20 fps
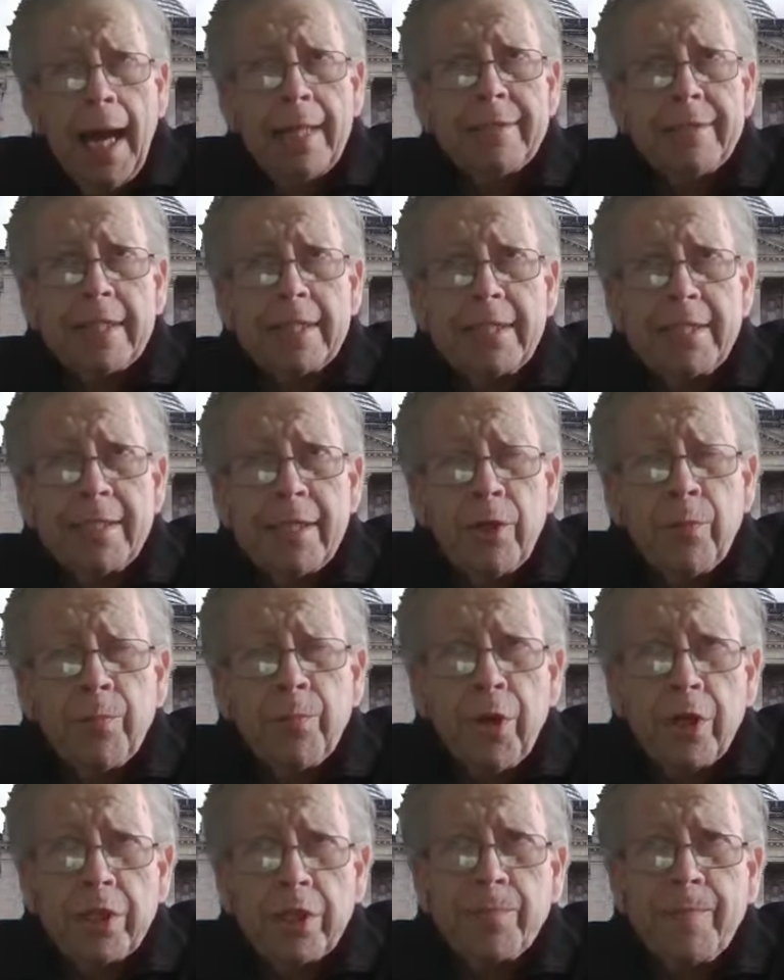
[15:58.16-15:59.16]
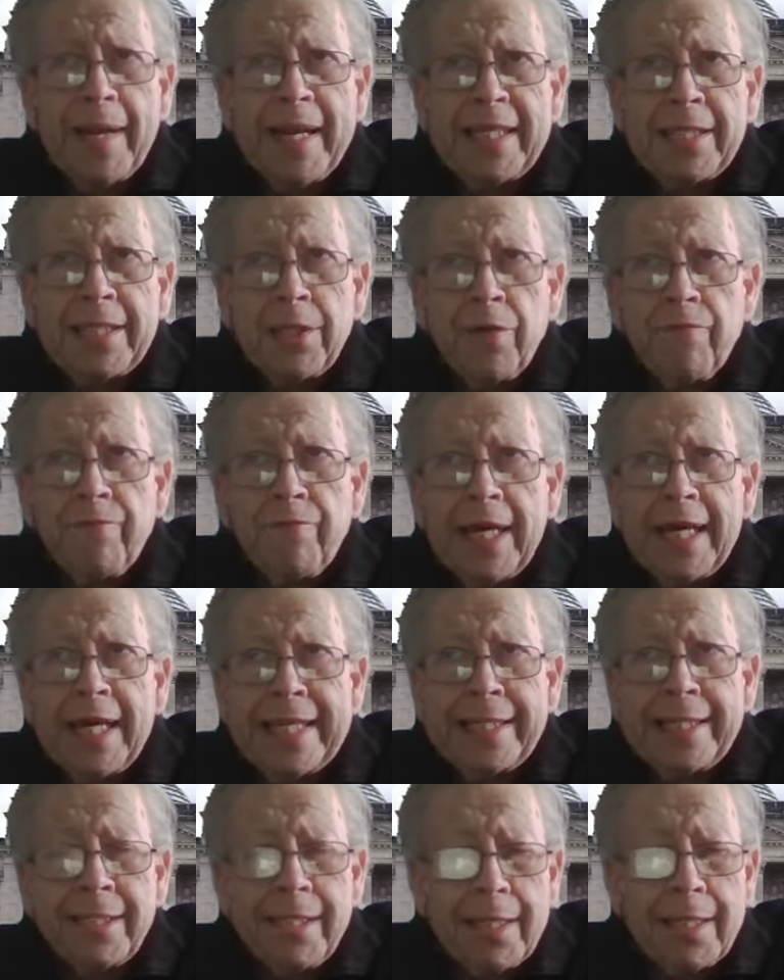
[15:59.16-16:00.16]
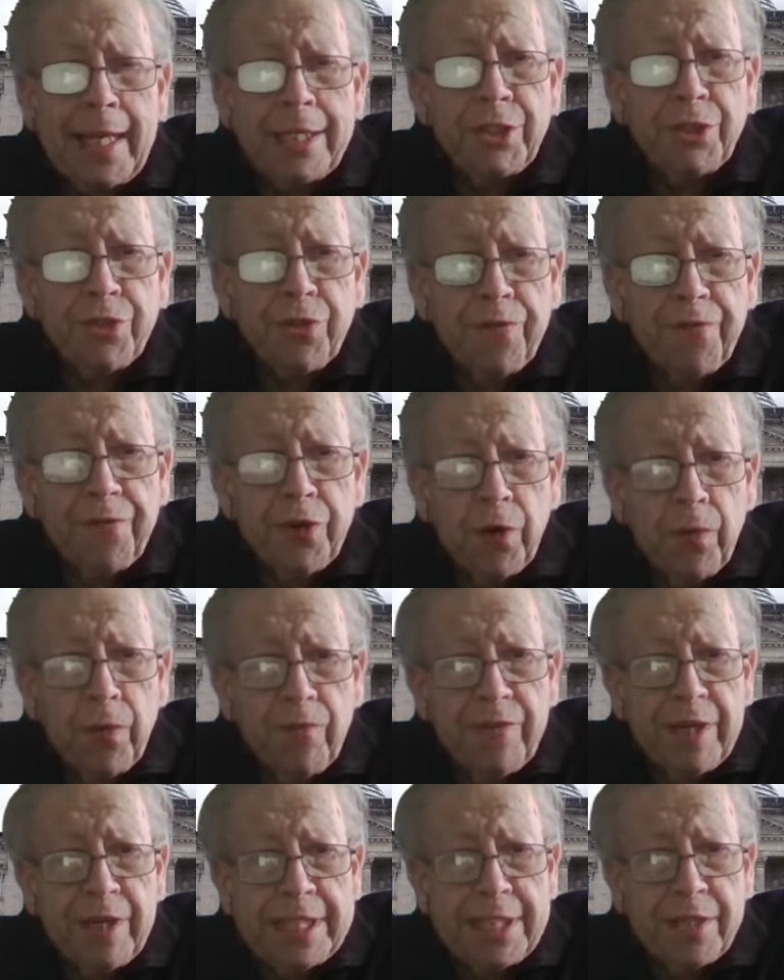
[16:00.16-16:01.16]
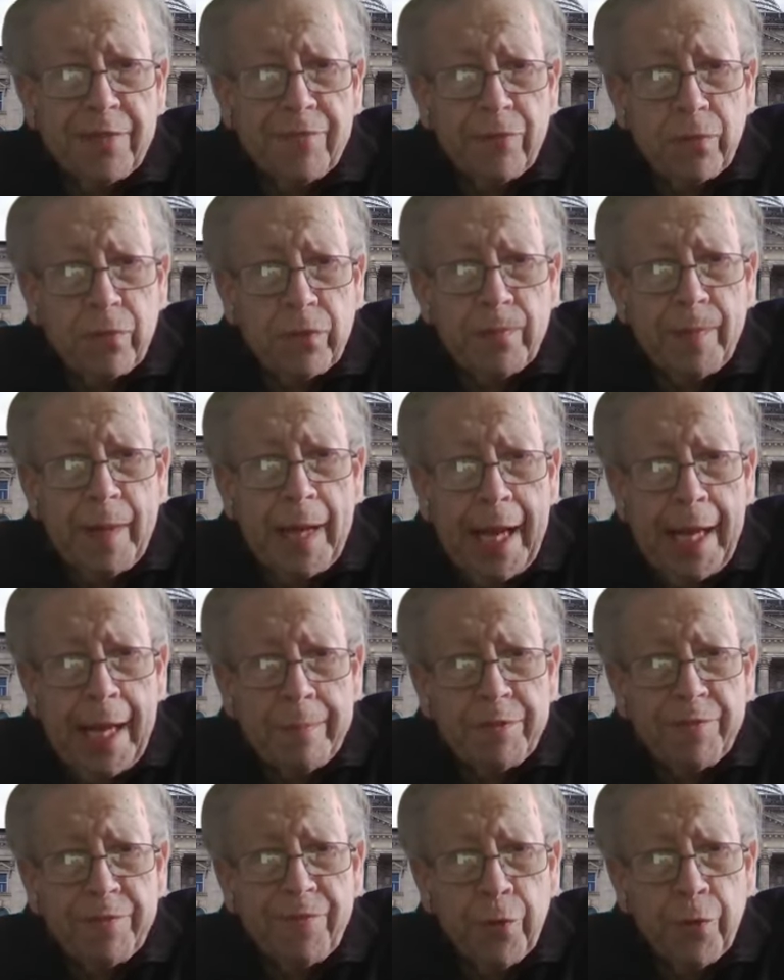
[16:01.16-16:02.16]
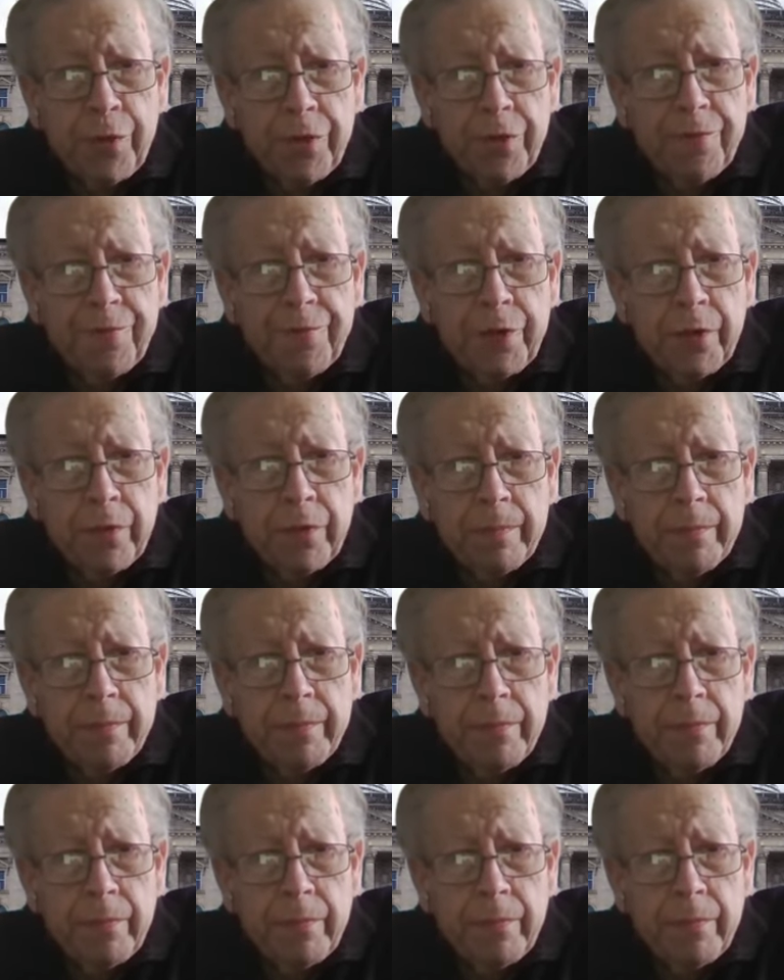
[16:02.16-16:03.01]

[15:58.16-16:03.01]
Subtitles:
And is there a prospect of international film festivals, perhaps, for your film?